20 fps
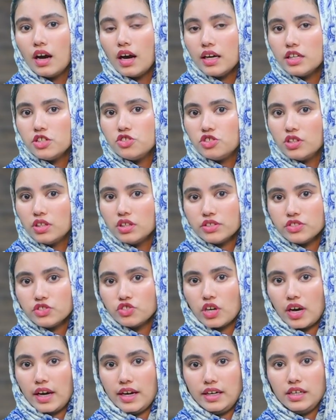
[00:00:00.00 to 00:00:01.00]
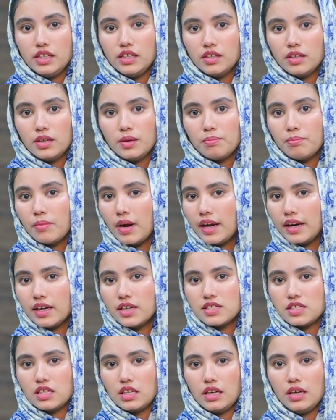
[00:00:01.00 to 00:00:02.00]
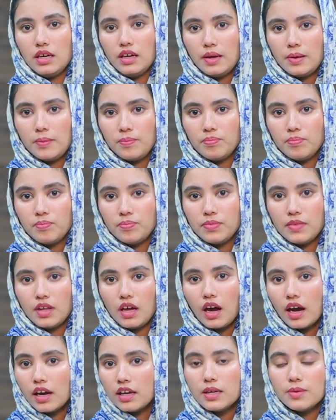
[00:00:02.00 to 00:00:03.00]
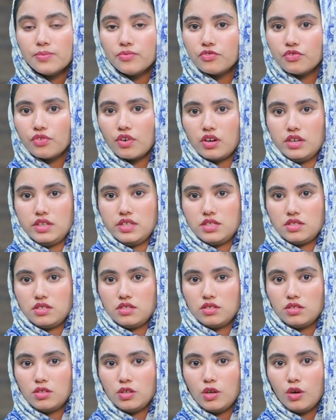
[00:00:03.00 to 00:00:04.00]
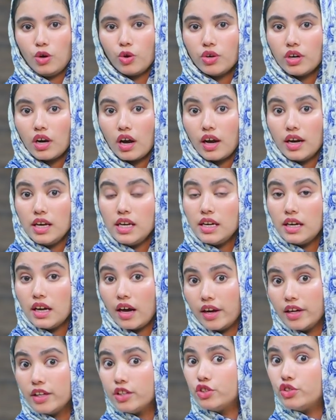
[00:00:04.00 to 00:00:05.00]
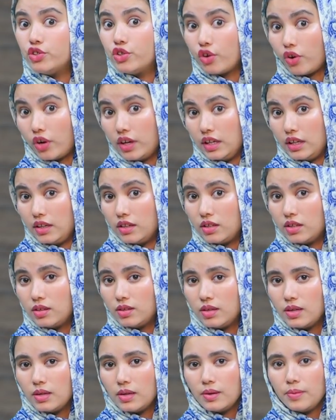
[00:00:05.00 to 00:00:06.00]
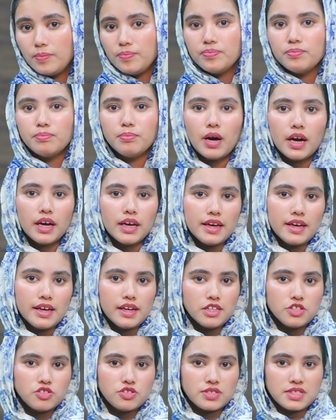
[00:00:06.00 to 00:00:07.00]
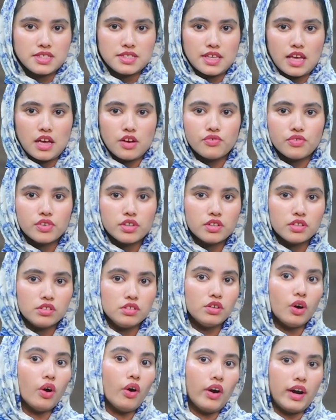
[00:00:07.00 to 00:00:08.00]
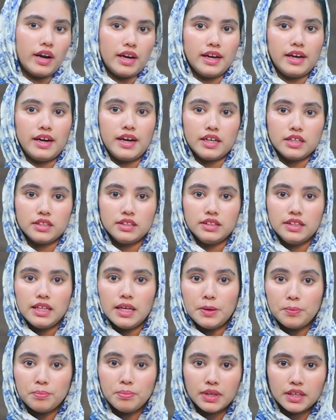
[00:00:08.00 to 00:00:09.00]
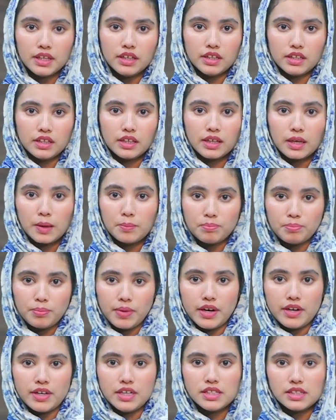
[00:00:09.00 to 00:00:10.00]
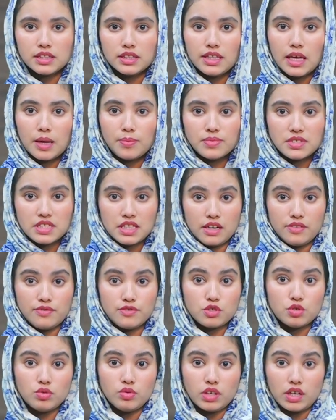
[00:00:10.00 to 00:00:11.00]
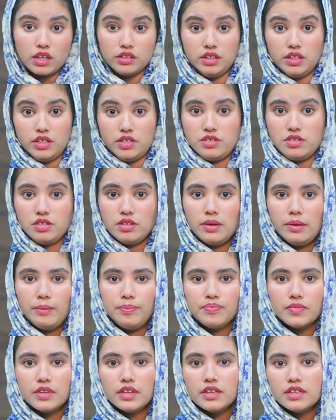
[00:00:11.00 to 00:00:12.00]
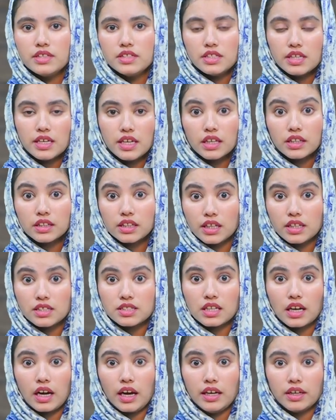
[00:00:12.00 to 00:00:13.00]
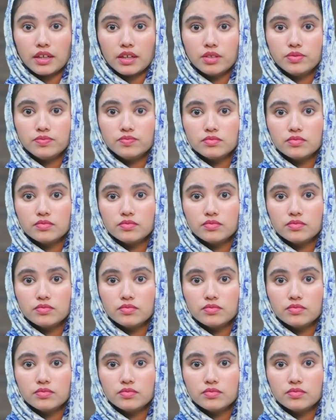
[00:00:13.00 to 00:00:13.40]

A young child might say, "I am fast," or "I like drawing." By age 7 or 8, they begin comparing themselves to others, saying things like,